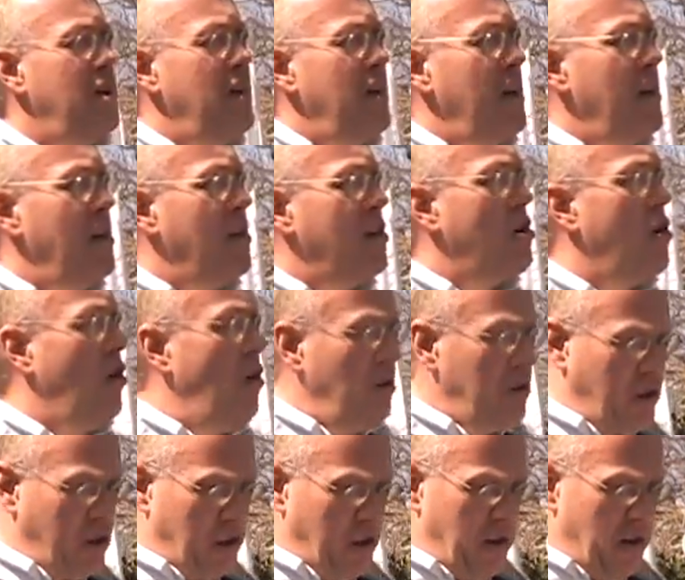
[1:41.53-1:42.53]
in a
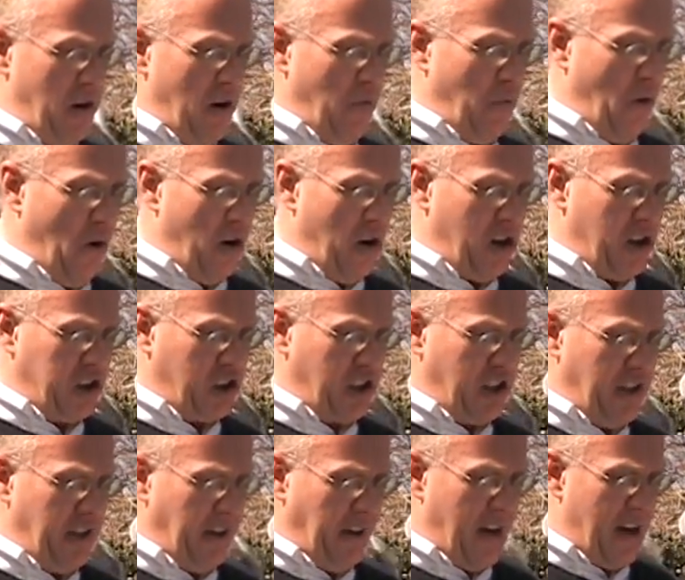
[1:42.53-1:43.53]
culture awash
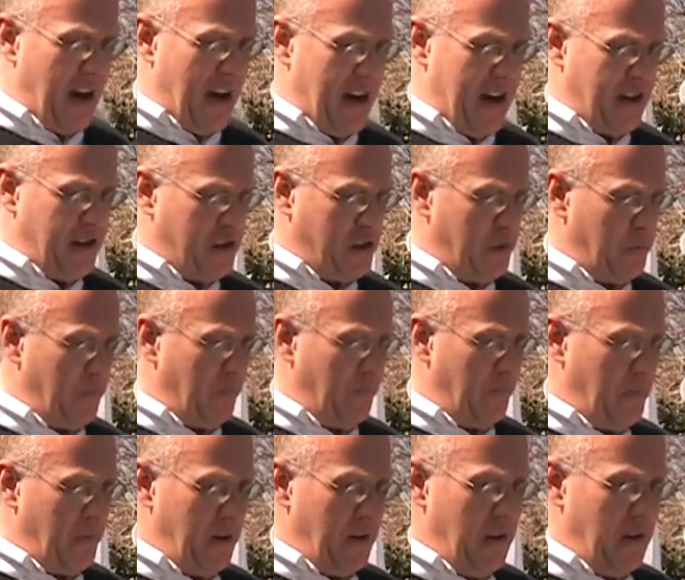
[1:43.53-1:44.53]
in lies,
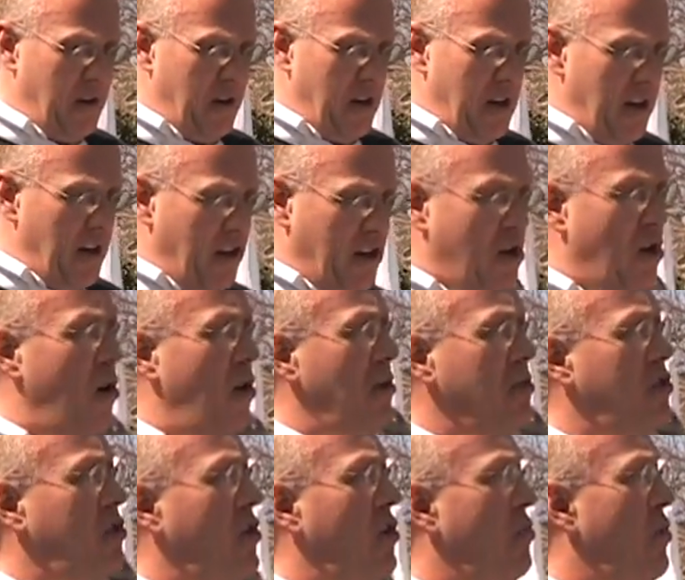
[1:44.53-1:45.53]
in a
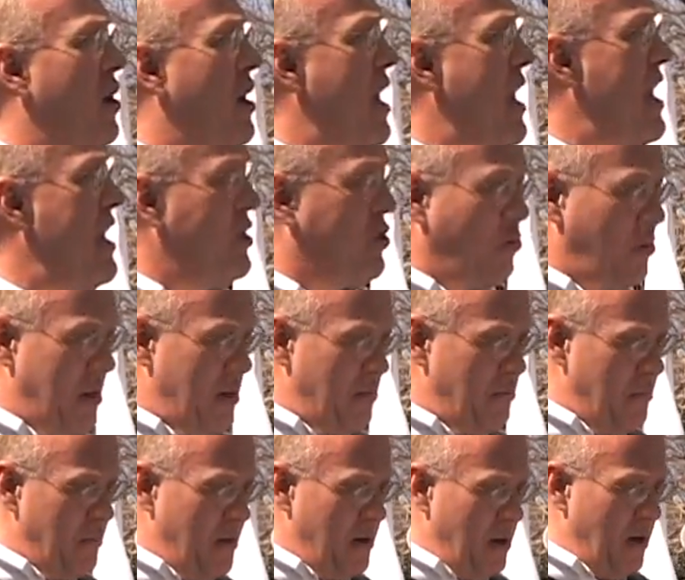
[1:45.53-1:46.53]
culture where hatred
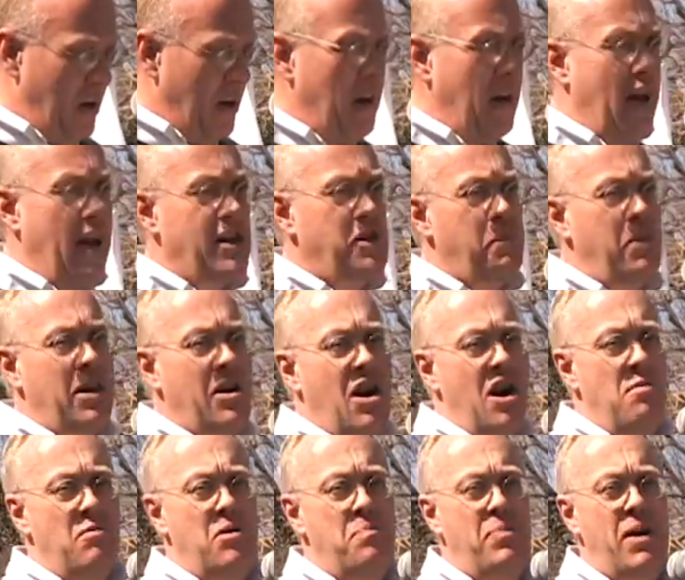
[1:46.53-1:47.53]
has
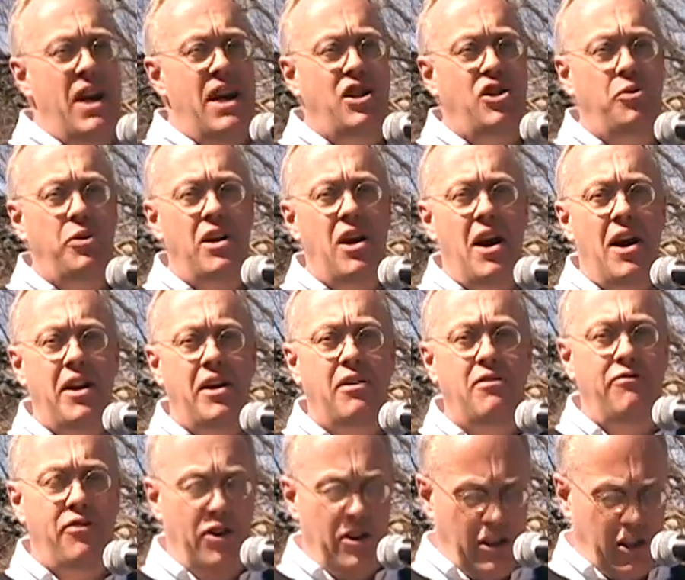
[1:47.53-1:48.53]
become a patriotic
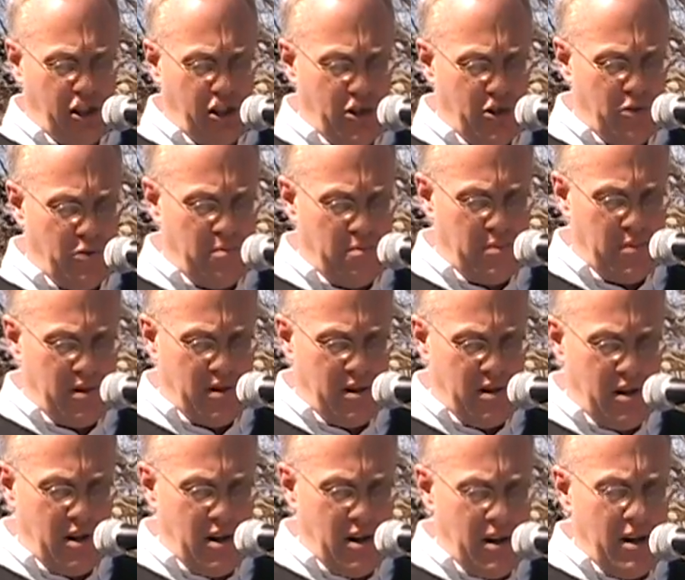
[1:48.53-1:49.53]
virtue.
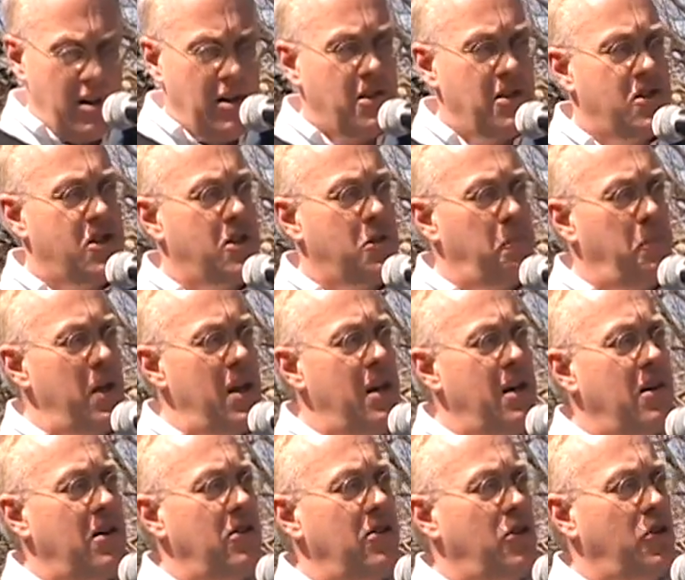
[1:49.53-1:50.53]
To
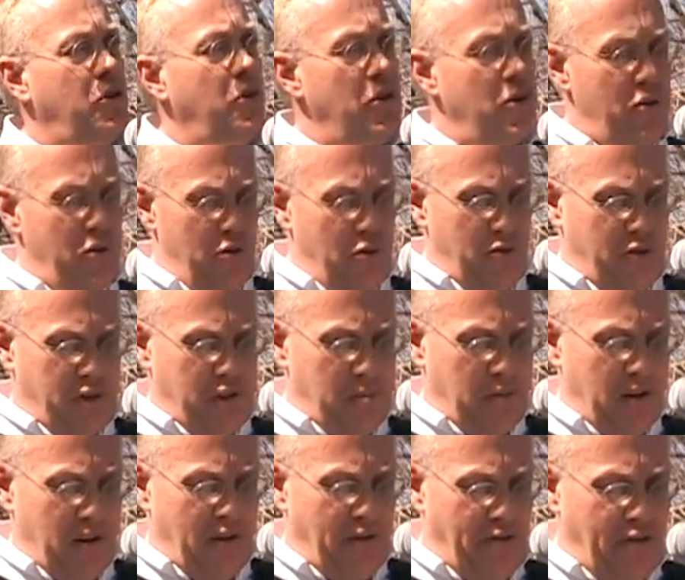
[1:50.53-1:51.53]
speak truths
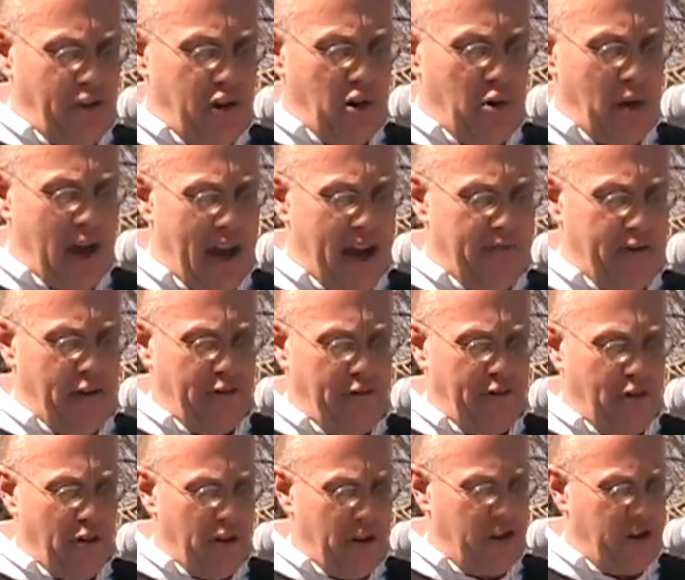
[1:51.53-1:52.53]
few have the
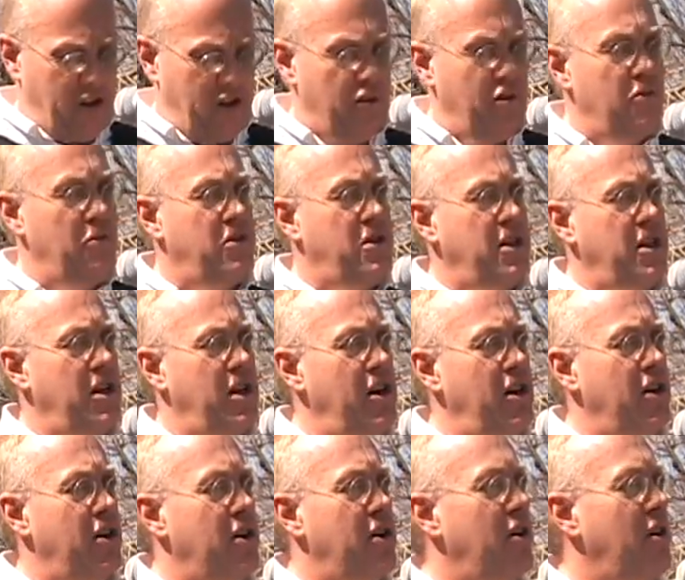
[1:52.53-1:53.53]
fortitude to
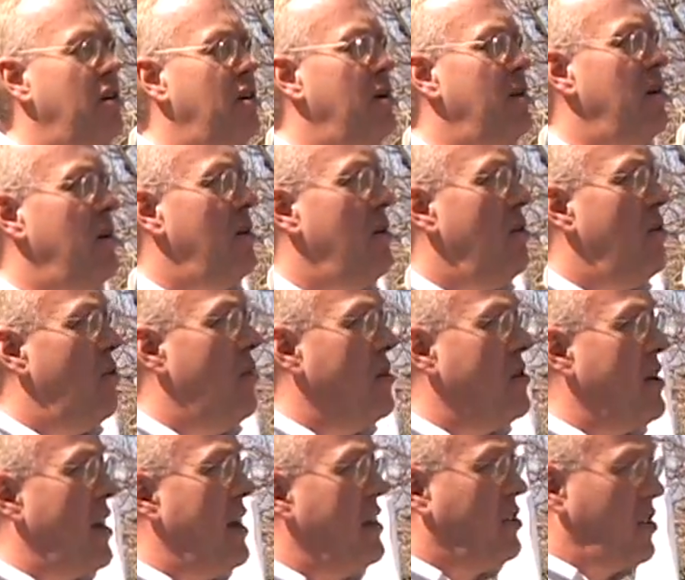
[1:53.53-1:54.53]
hear or
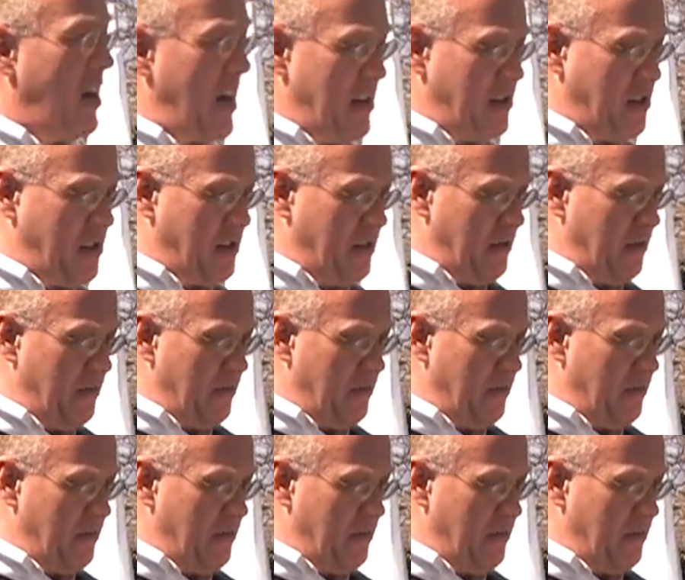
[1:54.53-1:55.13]
digest.